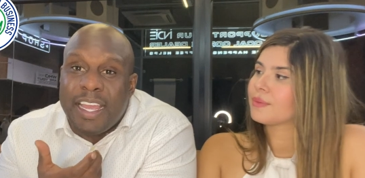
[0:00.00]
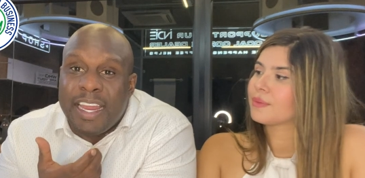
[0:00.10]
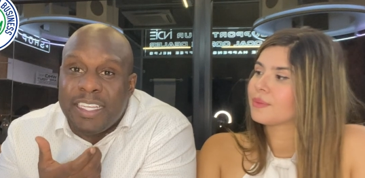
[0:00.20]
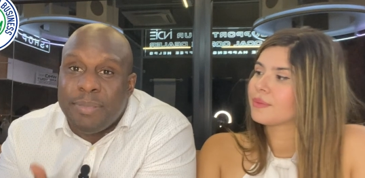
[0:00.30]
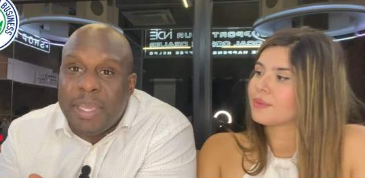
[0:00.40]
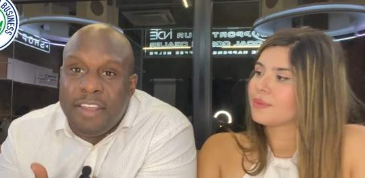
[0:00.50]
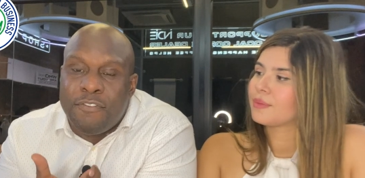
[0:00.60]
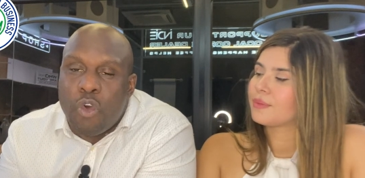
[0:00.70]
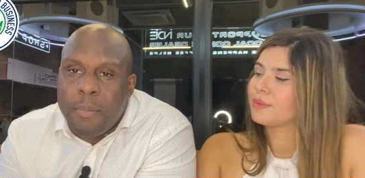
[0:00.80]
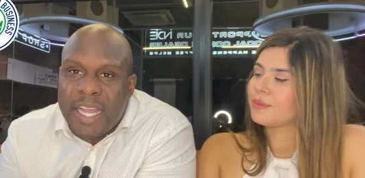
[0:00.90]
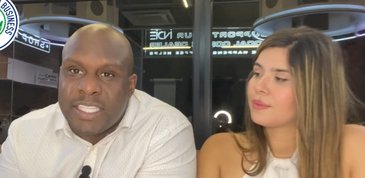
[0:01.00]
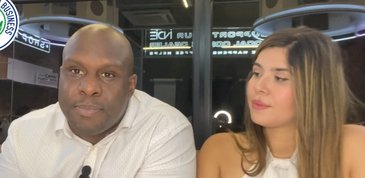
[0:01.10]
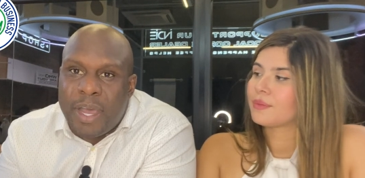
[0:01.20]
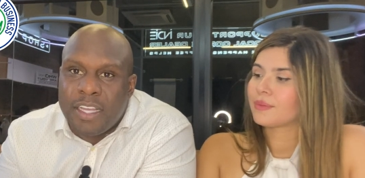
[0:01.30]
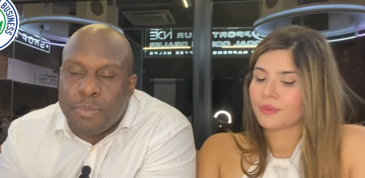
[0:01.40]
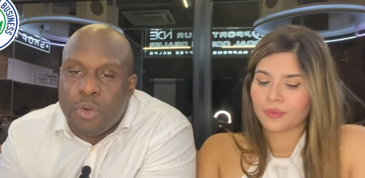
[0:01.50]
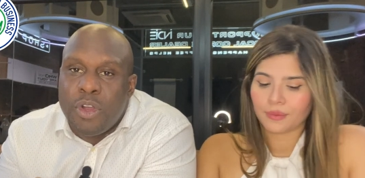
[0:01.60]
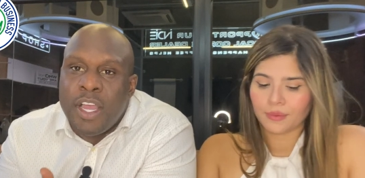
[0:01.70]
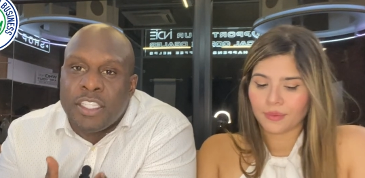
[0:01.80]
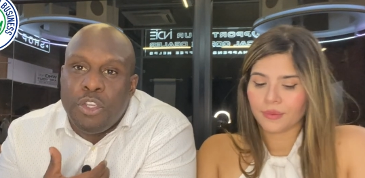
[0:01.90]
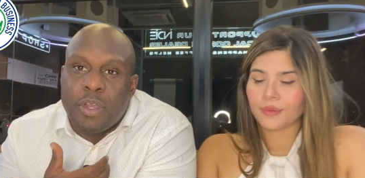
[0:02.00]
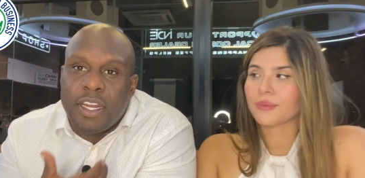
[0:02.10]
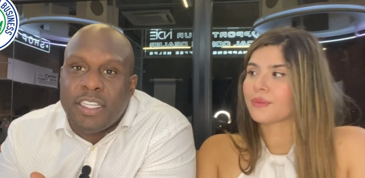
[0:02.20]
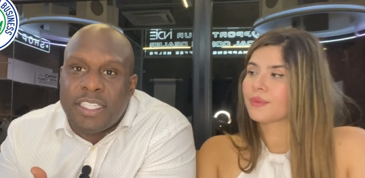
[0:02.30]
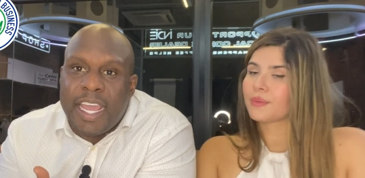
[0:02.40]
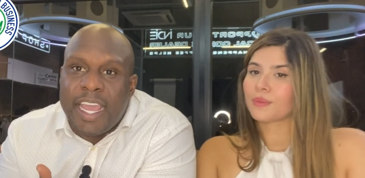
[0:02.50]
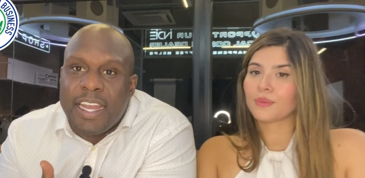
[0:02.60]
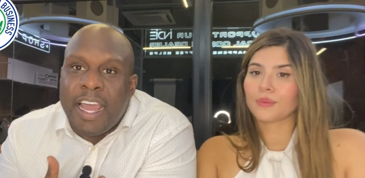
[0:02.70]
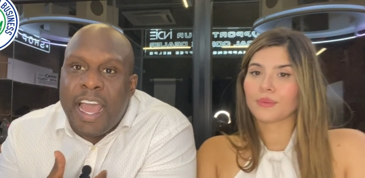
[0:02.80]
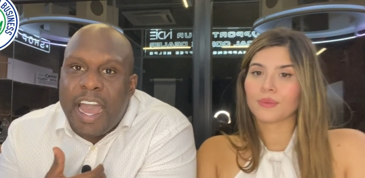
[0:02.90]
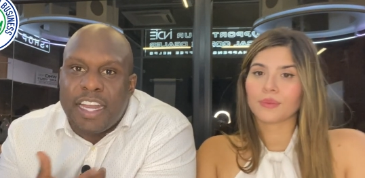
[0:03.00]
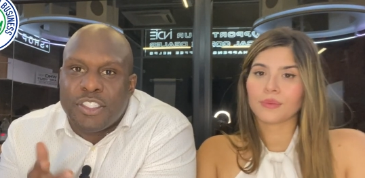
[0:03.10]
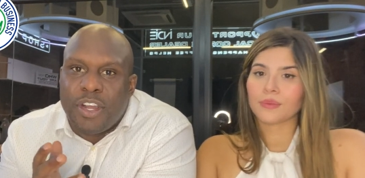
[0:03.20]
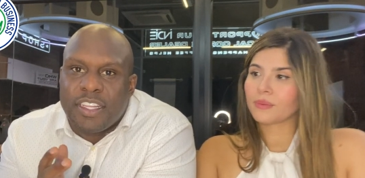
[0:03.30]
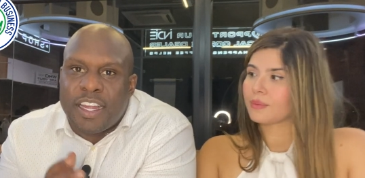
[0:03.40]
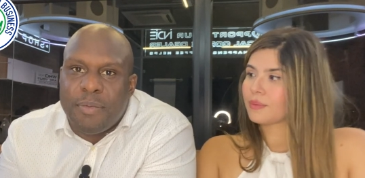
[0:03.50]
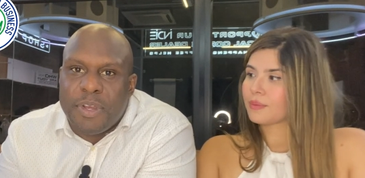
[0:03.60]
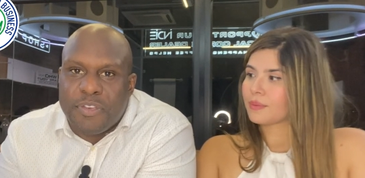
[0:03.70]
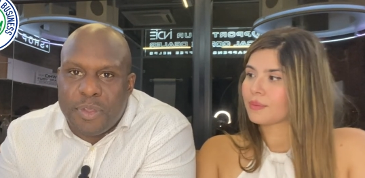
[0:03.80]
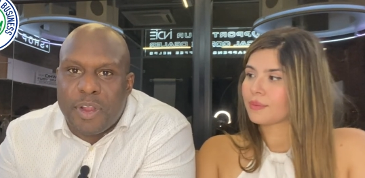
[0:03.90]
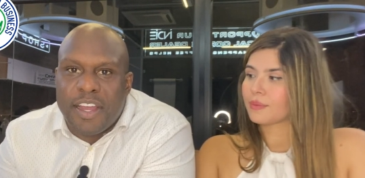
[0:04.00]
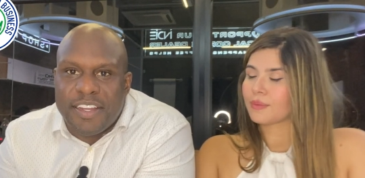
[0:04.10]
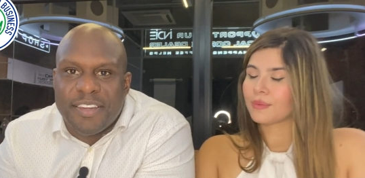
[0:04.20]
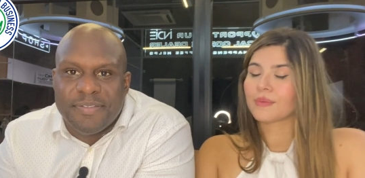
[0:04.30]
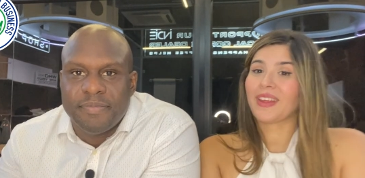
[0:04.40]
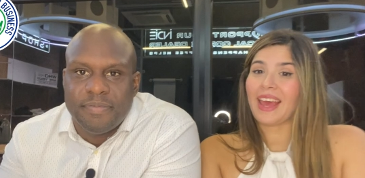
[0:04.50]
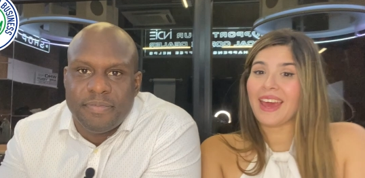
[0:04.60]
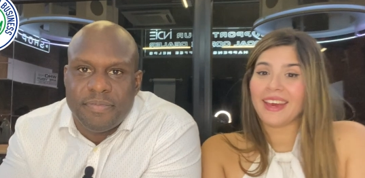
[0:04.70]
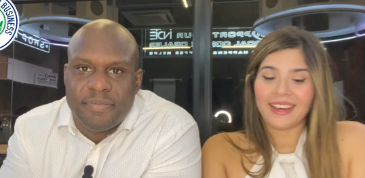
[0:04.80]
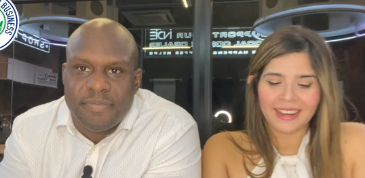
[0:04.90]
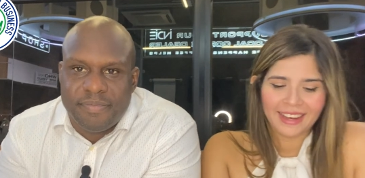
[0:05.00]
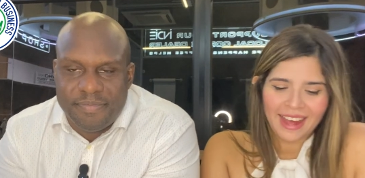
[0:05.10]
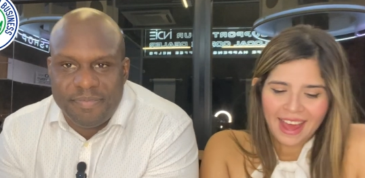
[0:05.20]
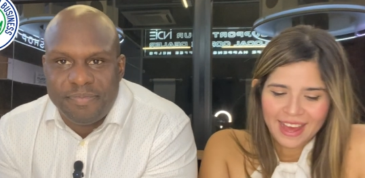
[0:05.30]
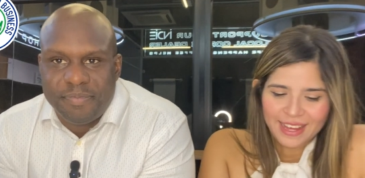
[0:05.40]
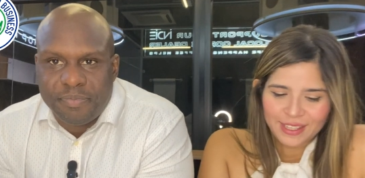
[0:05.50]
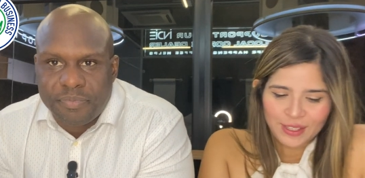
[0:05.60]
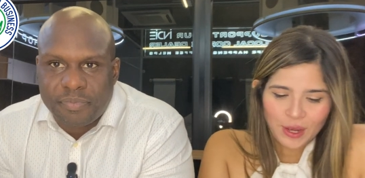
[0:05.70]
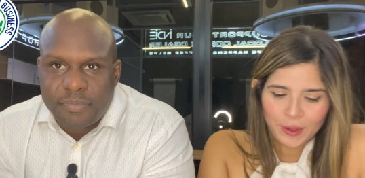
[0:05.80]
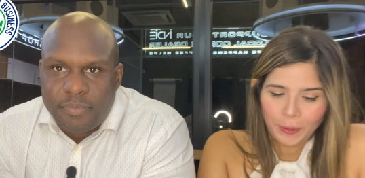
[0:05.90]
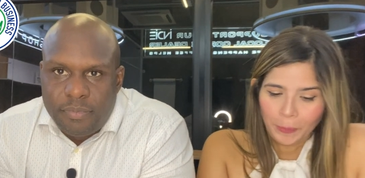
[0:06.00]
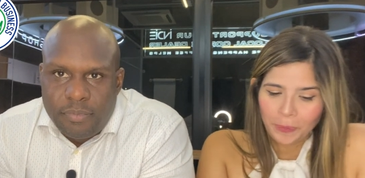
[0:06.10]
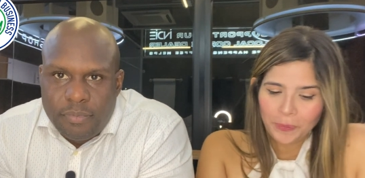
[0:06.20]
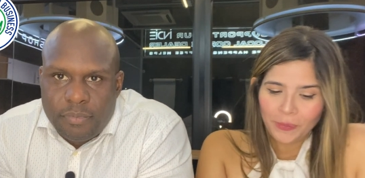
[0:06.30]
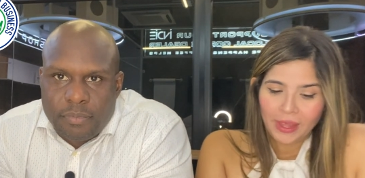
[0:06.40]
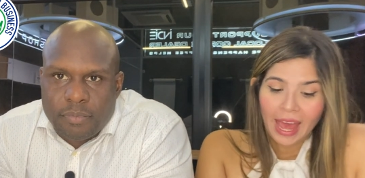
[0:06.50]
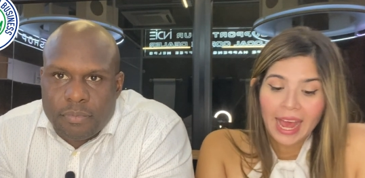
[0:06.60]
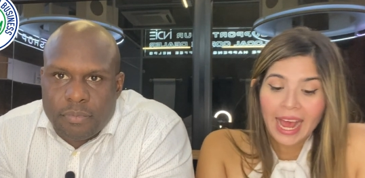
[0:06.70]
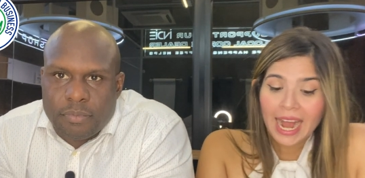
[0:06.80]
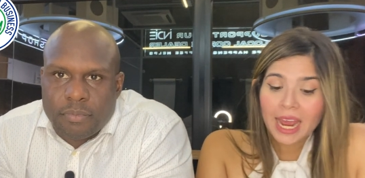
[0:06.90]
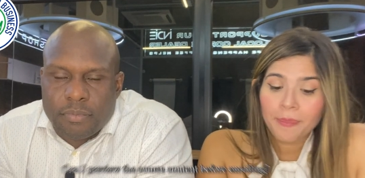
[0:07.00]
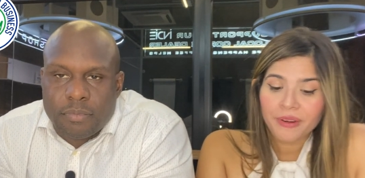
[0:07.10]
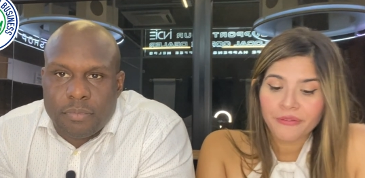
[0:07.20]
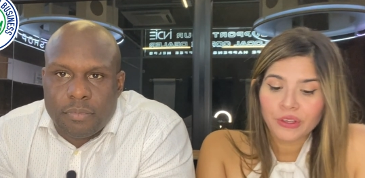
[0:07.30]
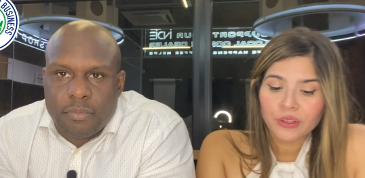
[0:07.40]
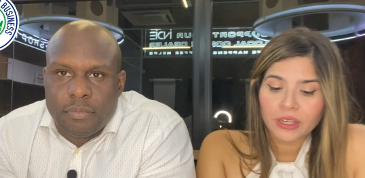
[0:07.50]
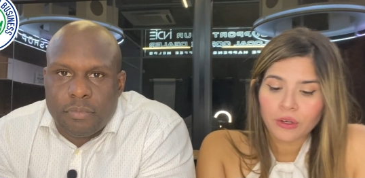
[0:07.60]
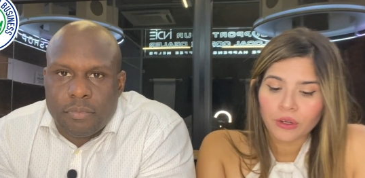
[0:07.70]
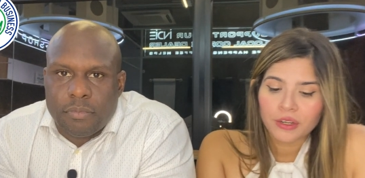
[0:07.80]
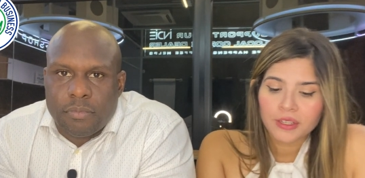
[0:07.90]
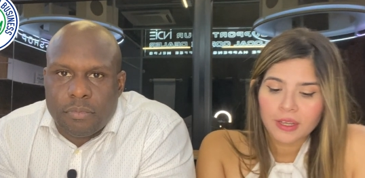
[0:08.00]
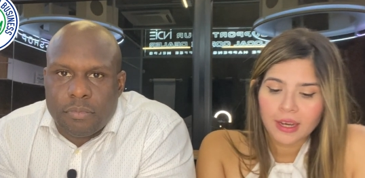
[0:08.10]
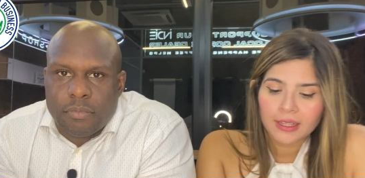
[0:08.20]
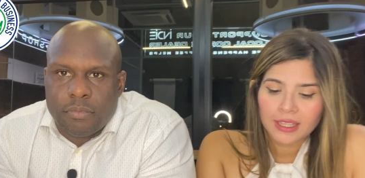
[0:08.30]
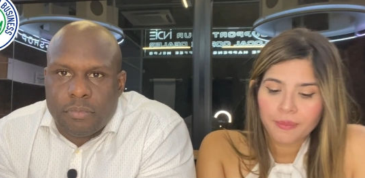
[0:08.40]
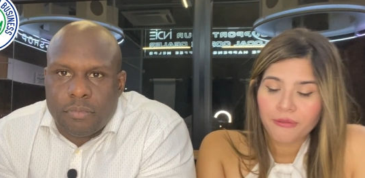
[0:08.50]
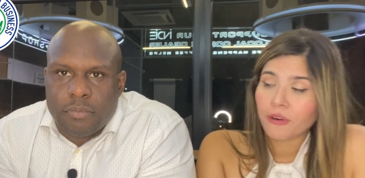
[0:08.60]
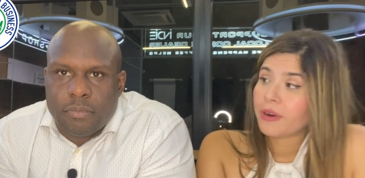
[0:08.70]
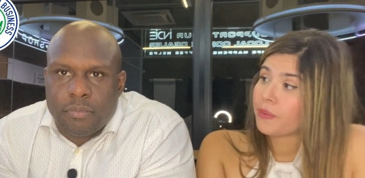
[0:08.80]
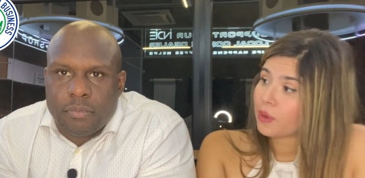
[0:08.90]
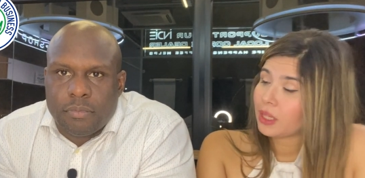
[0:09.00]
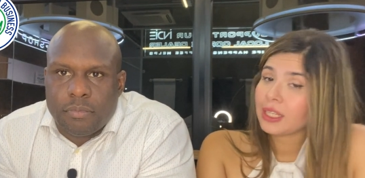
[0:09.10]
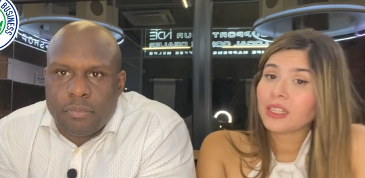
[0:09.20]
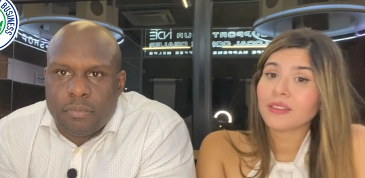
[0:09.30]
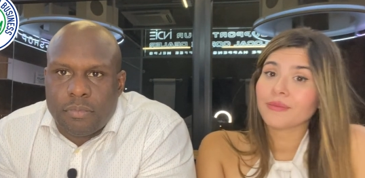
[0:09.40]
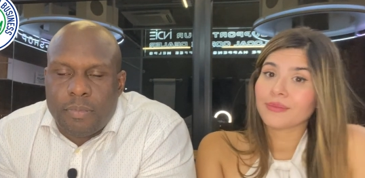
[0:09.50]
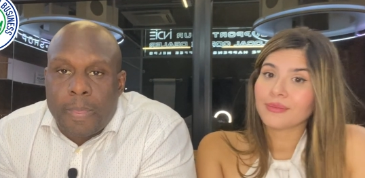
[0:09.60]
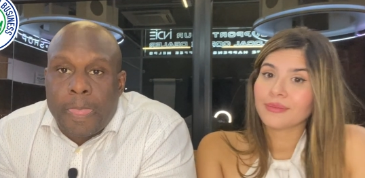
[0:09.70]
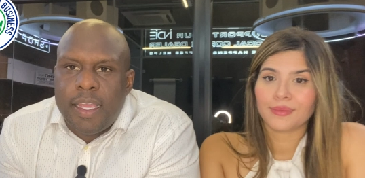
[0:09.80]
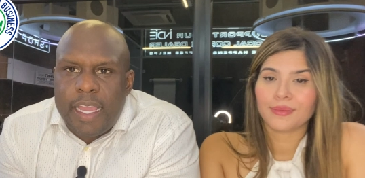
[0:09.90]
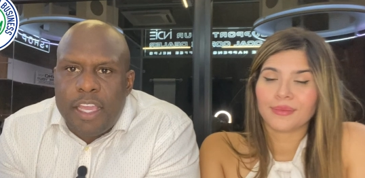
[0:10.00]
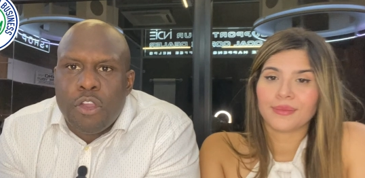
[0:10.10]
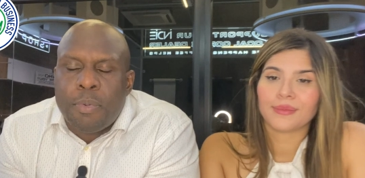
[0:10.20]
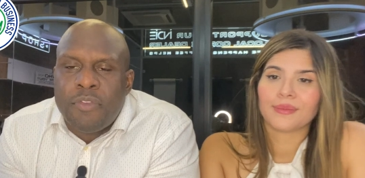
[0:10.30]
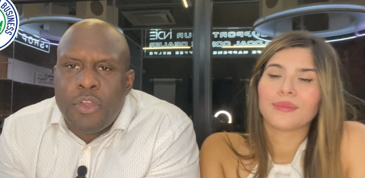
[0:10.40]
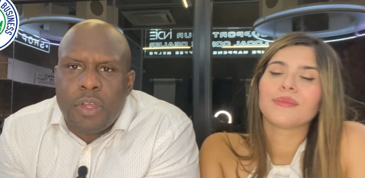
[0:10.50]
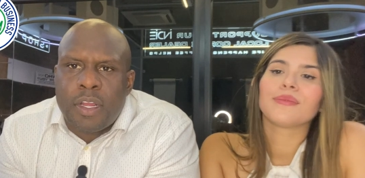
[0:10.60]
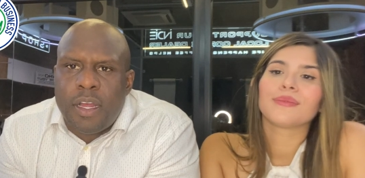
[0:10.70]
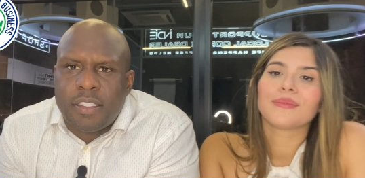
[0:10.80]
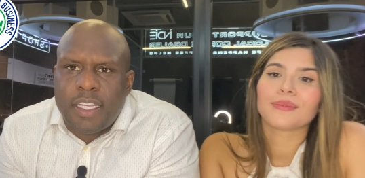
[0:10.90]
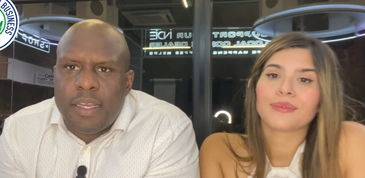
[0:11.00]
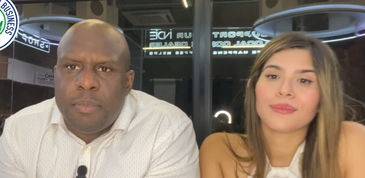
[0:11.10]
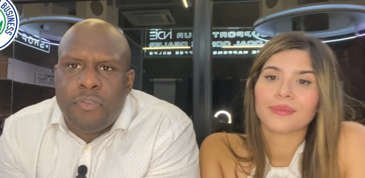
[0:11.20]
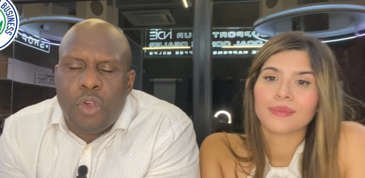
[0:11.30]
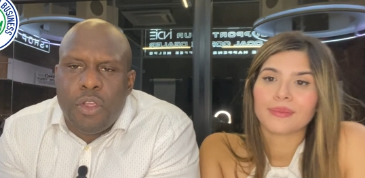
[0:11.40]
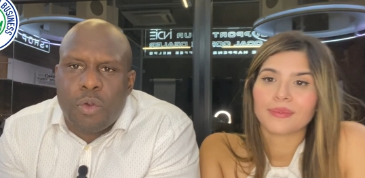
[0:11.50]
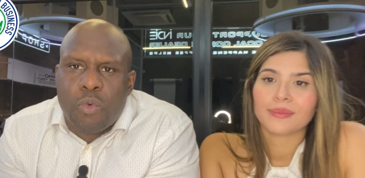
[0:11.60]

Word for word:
Speaker 1: in as many formats as possible so you can understand how to start the company from the ground up. Okay. Mm -hmm.
Speaker 2: So can I preview the course content before enrolling?
Speaker 1: Yeah, you can preview the content before you